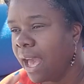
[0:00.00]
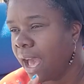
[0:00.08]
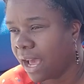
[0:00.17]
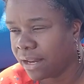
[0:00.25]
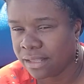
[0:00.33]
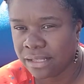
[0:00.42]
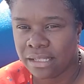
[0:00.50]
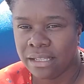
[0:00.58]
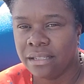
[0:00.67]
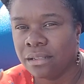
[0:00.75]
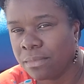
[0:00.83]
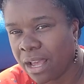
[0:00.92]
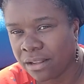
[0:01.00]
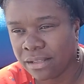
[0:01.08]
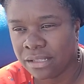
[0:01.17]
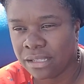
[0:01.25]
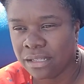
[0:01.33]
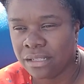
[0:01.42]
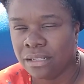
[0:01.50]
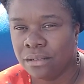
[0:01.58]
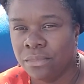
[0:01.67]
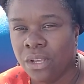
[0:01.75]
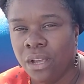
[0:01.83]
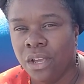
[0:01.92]
out of the system,
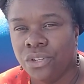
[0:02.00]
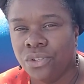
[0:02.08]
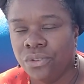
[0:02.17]
Do